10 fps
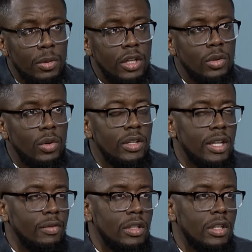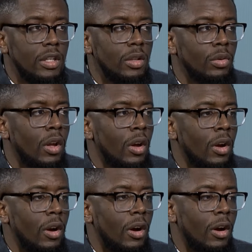in 2017,
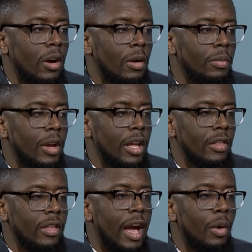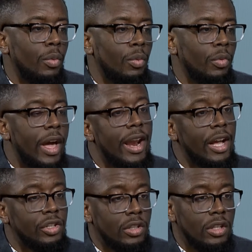and that
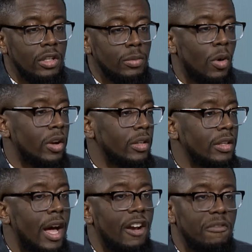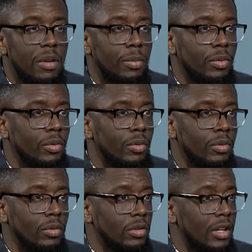actually sparked a lot of people
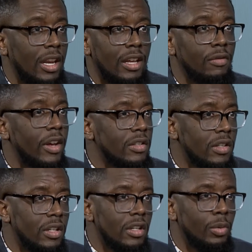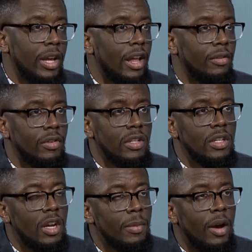getting invested in. We had a
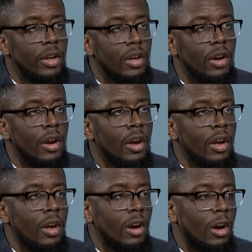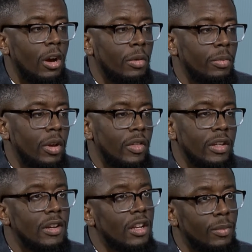VC come out here, and they
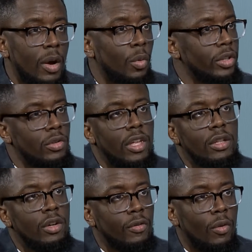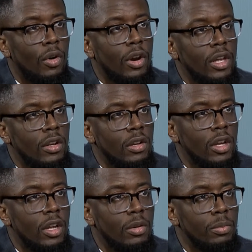talked about what do they look for
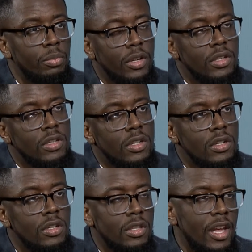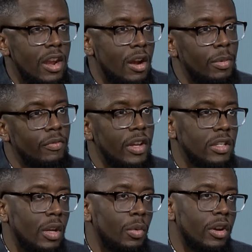in businesses, and they ended up
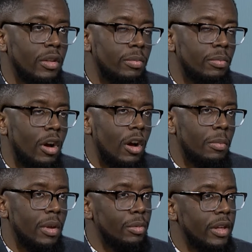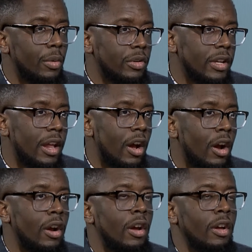investing in one of the people that was at
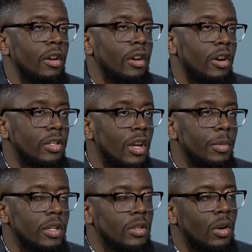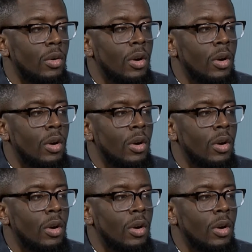our summit. So